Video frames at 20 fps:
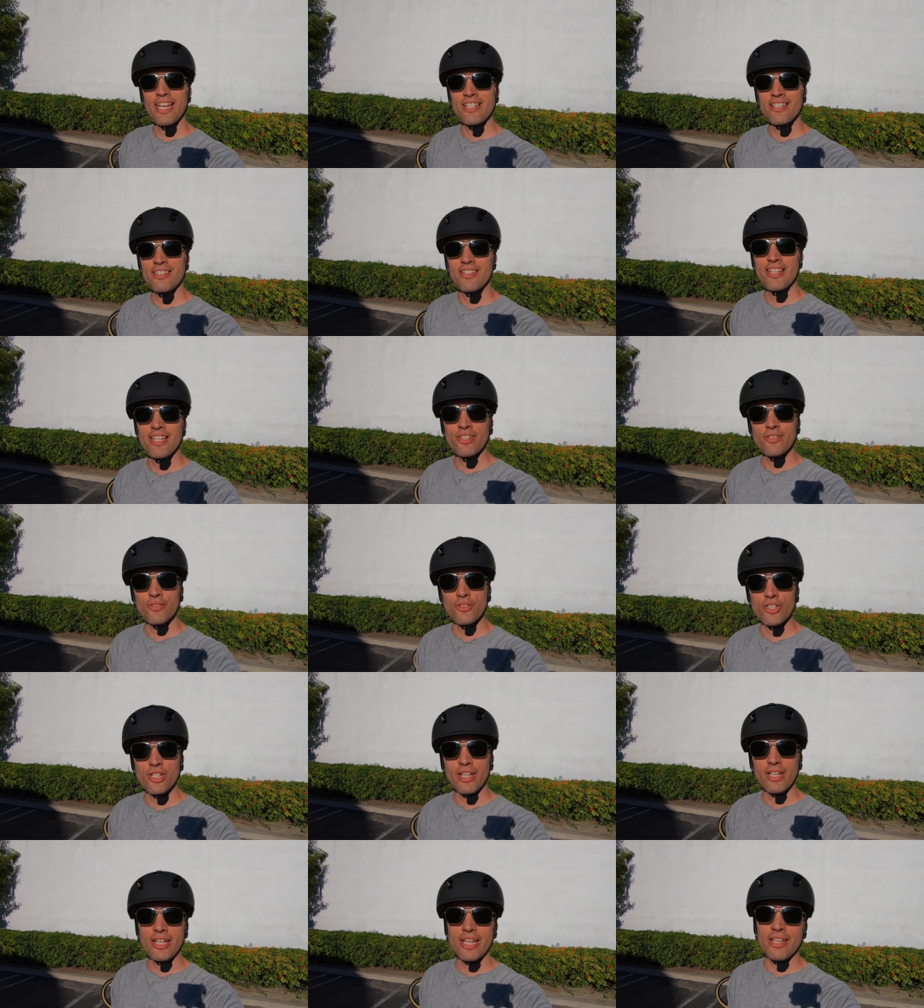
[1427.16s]
guys, thanks for
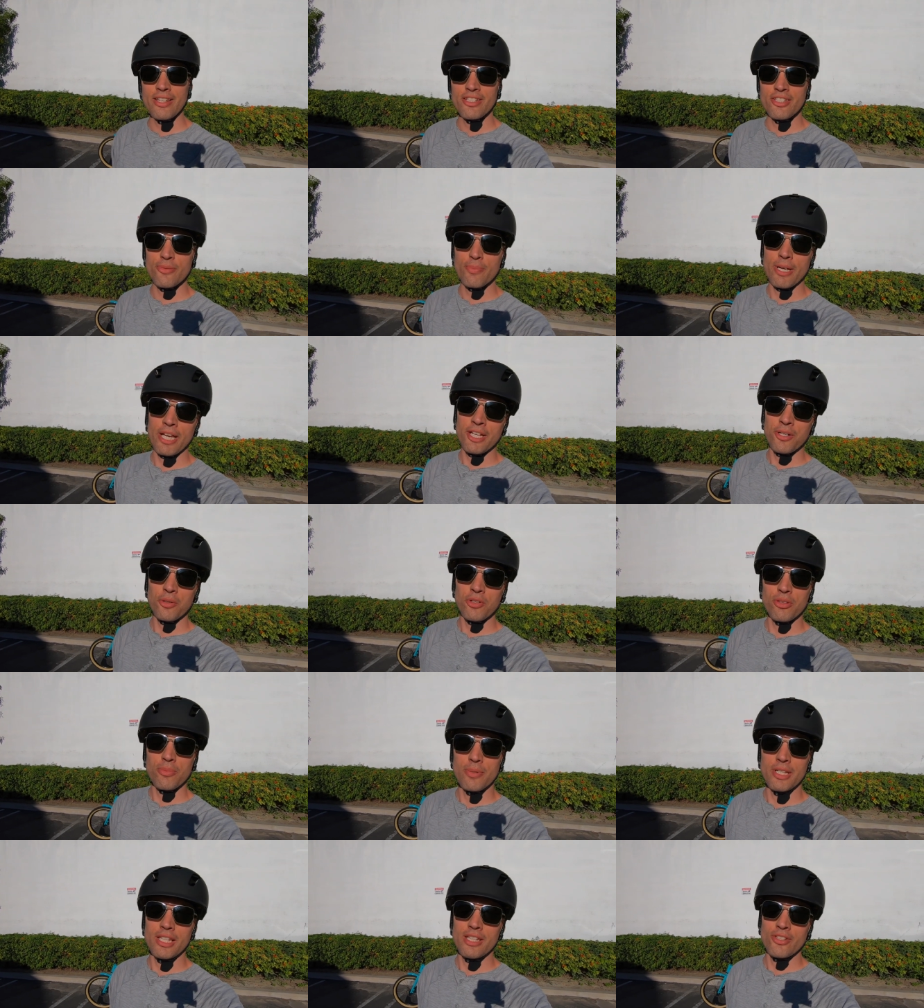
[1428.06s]
checking out this bike
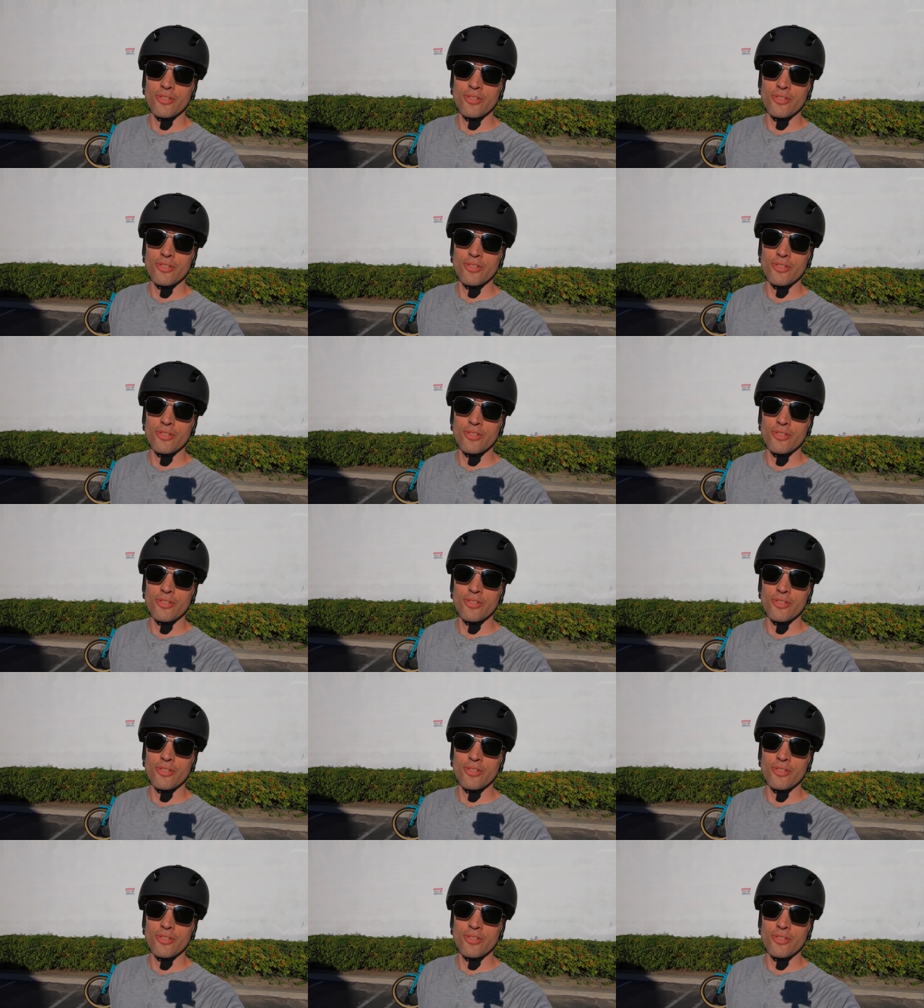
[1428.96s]
with me.